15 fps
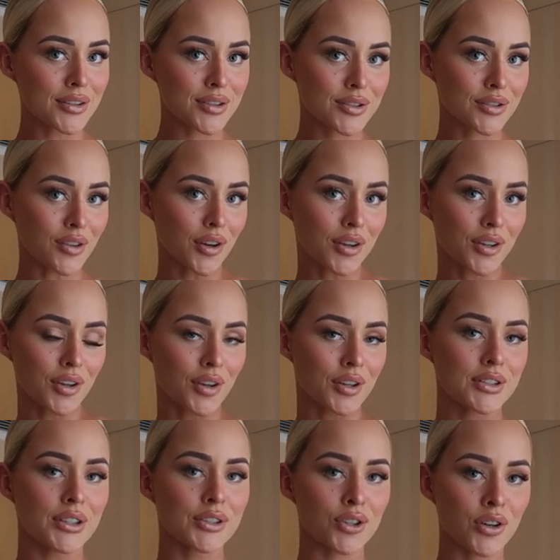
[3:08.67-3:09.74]
It's so
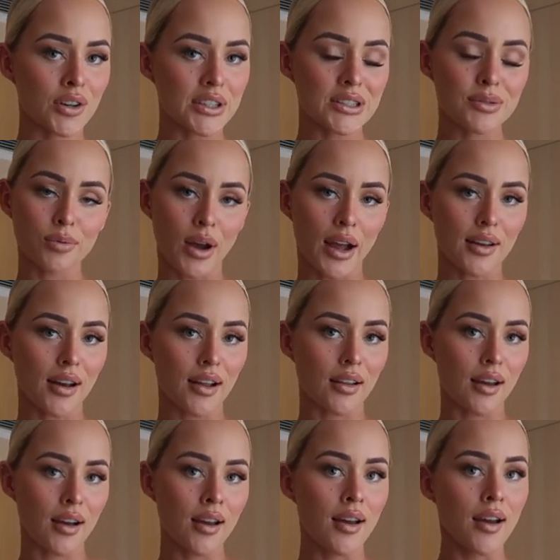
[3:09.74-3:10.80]
cute, such a crisp white
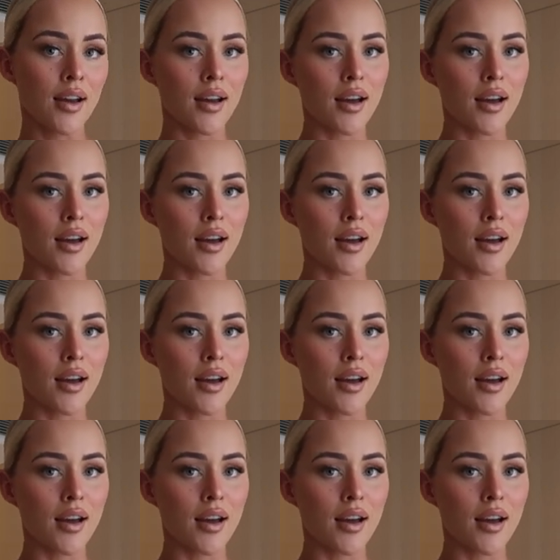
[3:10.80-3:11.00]
color.